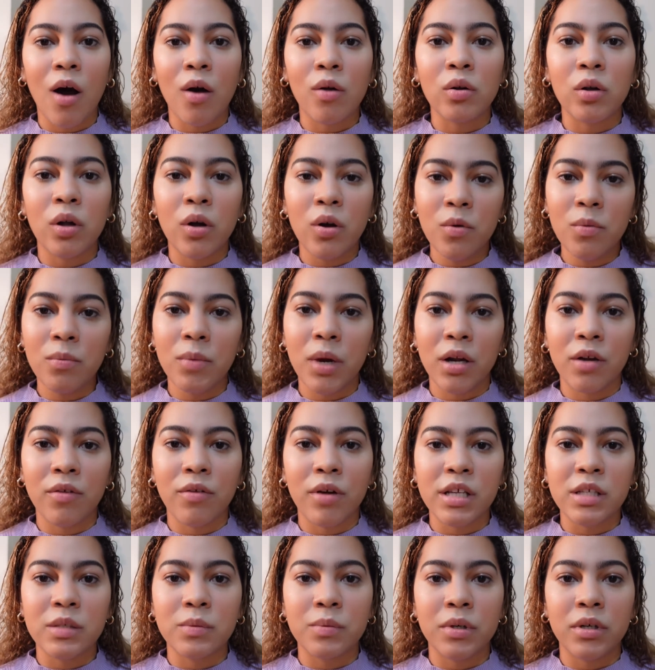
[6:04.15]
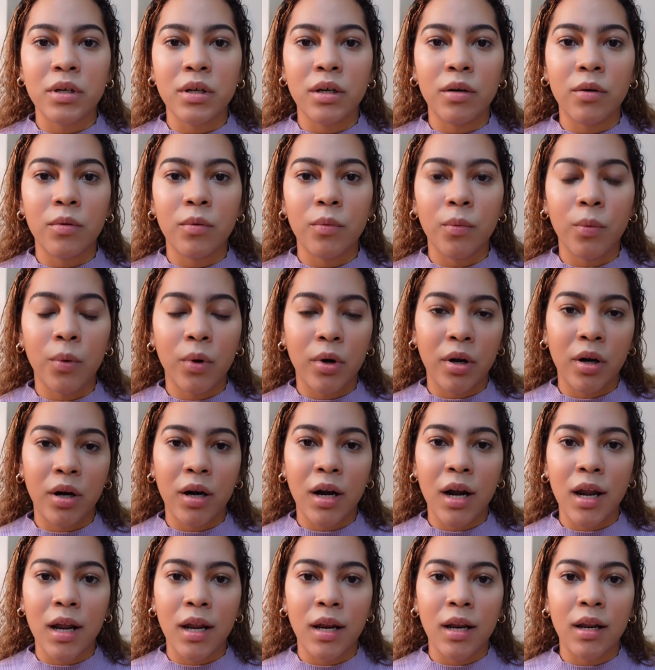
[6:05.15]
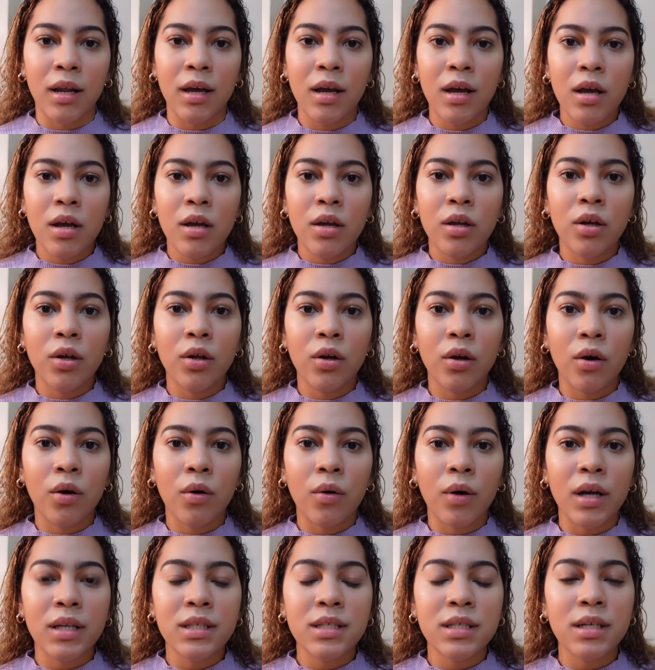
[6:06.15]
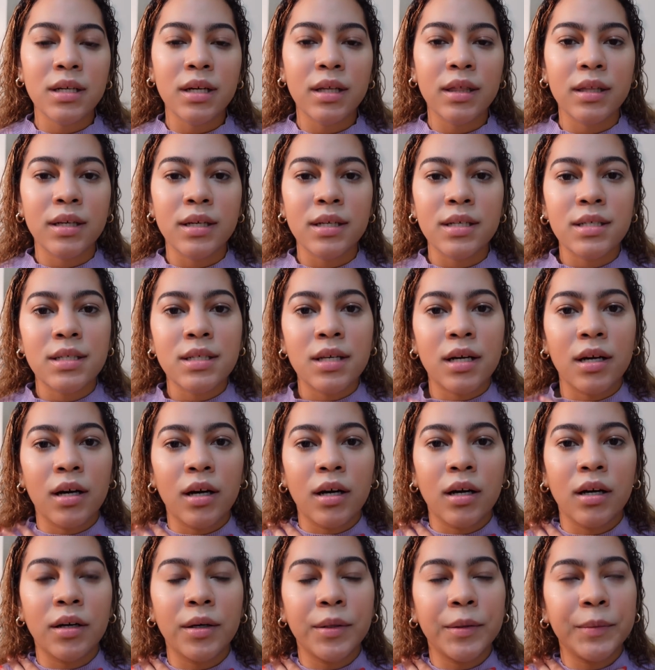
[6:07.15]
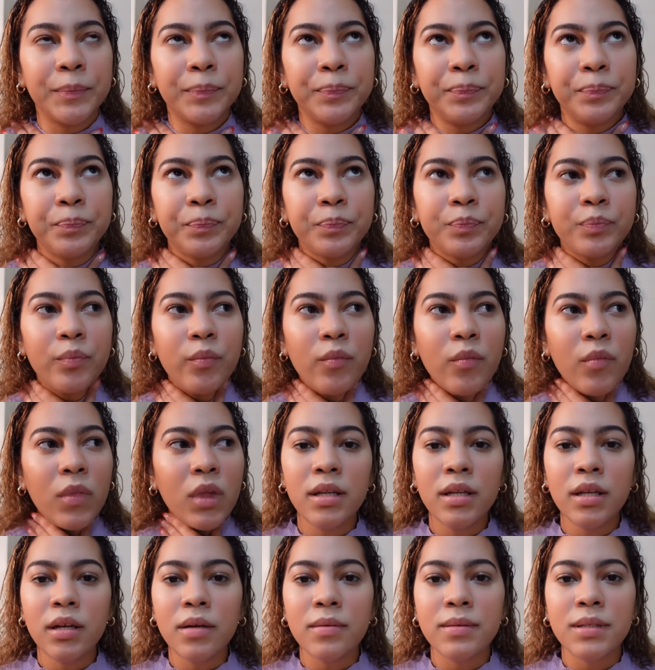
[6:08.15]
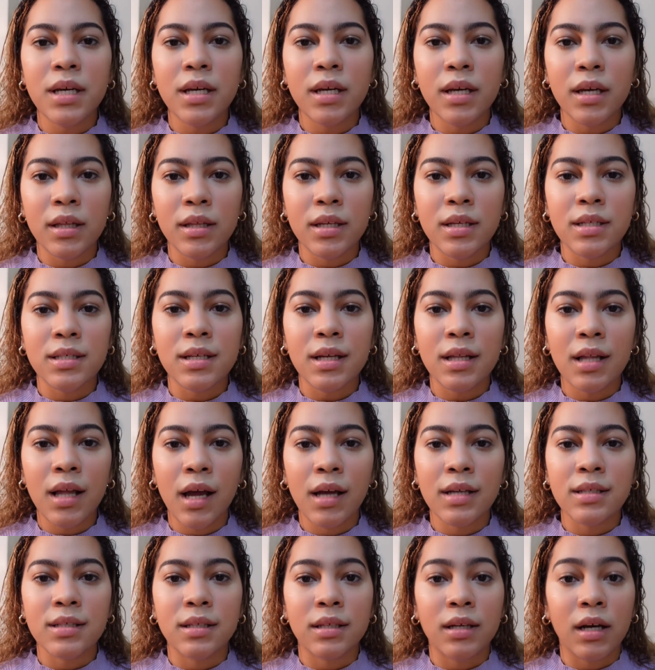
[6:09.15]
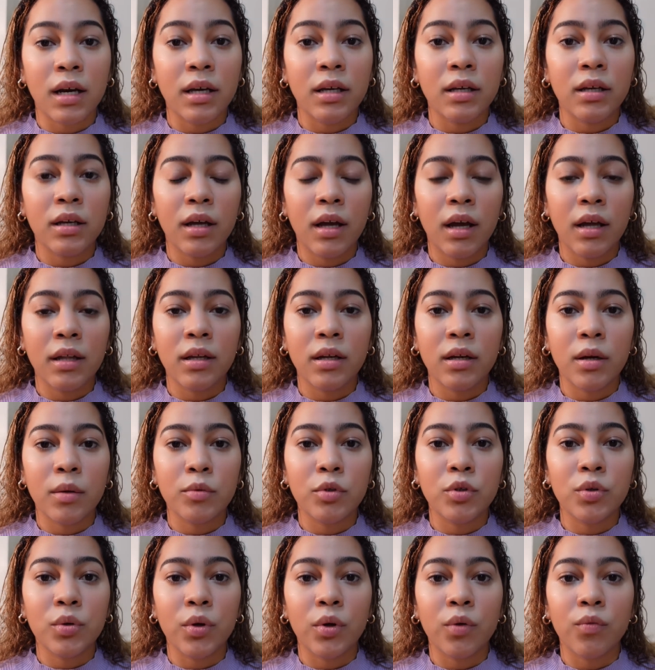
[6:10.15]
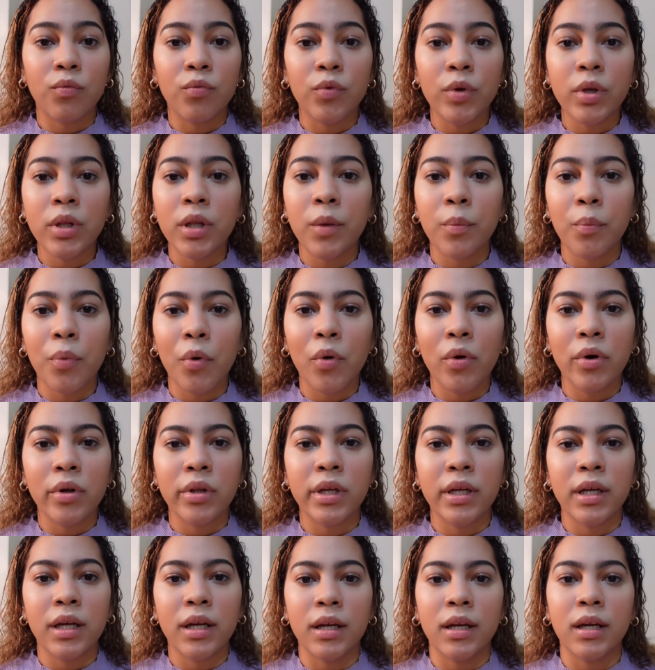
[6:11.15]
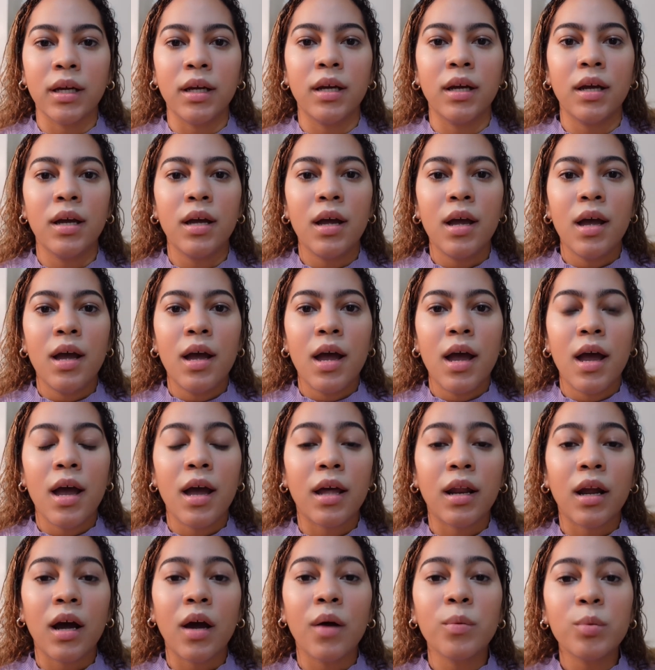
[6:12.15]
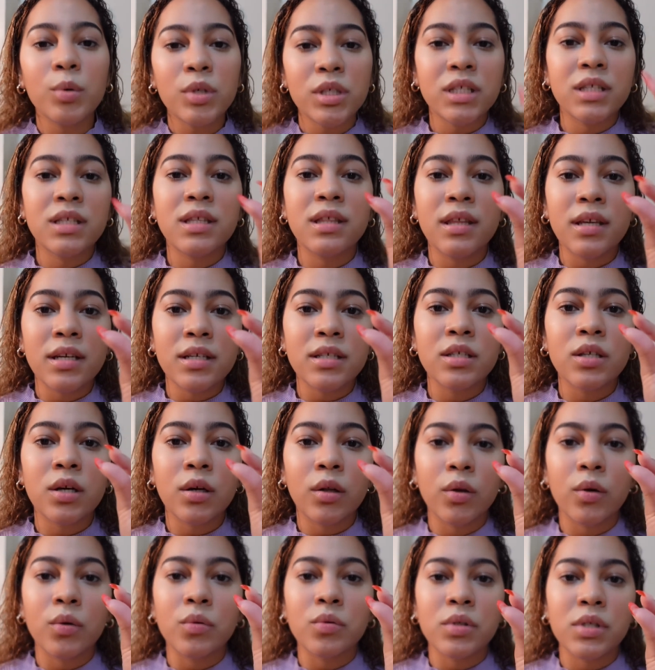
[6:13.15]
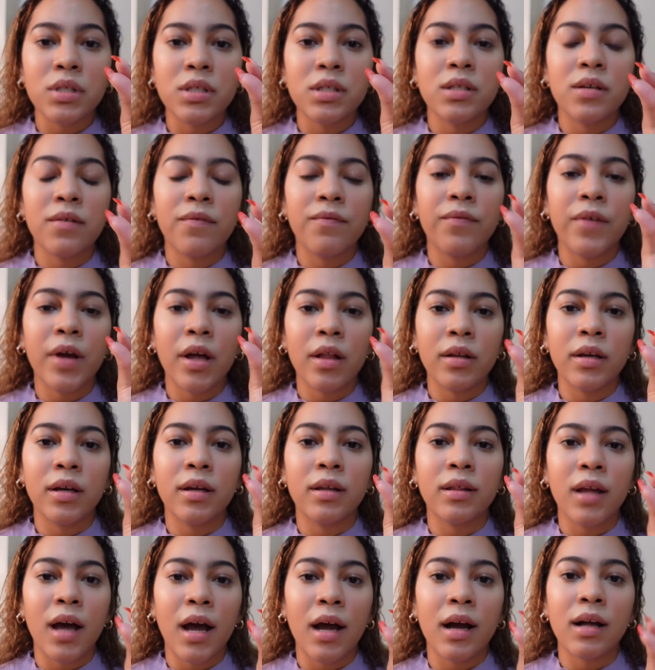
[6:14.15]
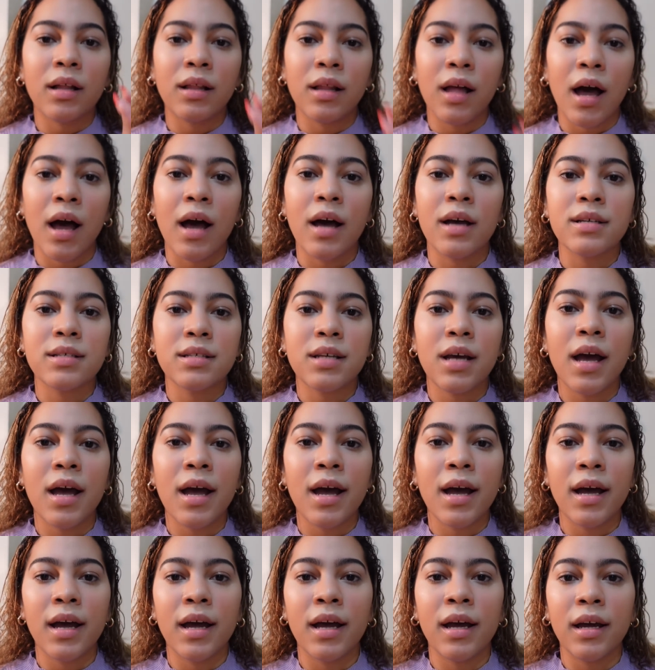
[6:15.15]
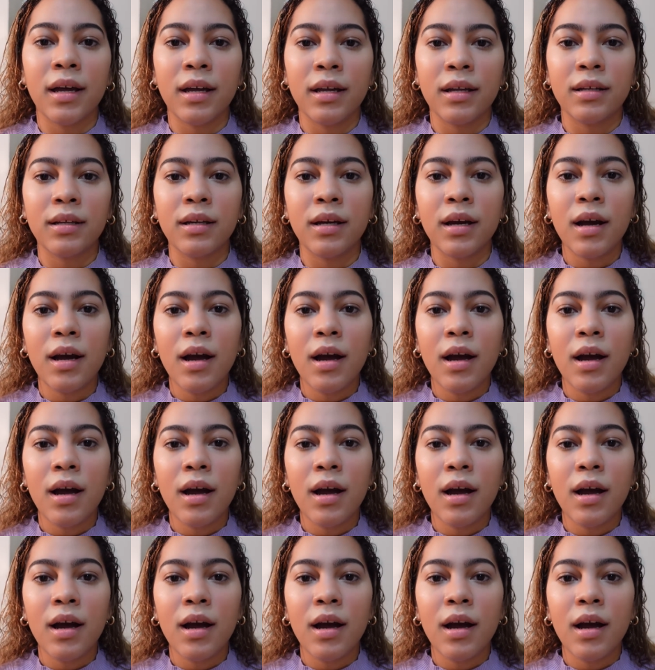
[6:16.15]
low my grades were, and you know, I took this ended up taking this class and I ended up doing really poorly in it. And I was this close to failing that class. And